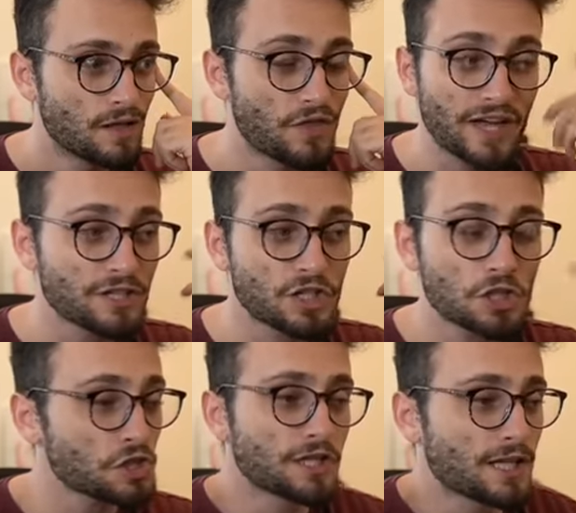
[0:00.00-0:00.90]
That is
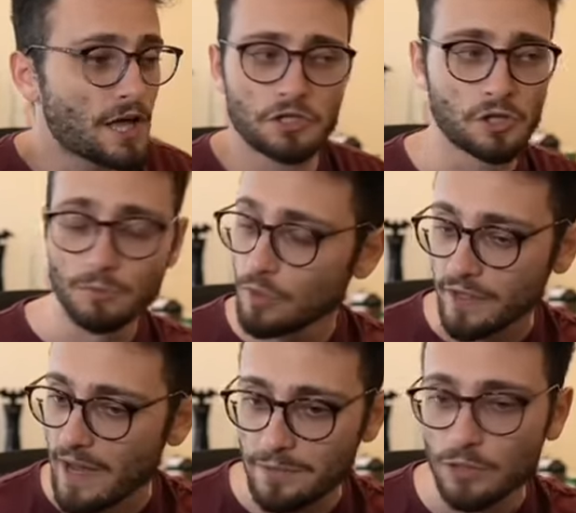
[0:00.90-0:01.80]
such an illogical move.
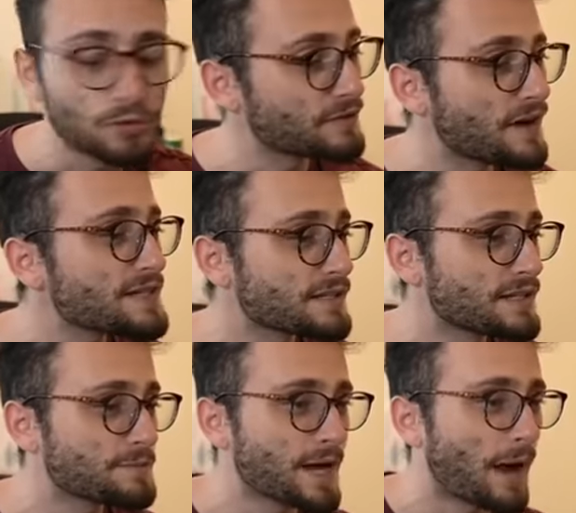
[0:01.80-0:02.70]
It absolutely fascinates me.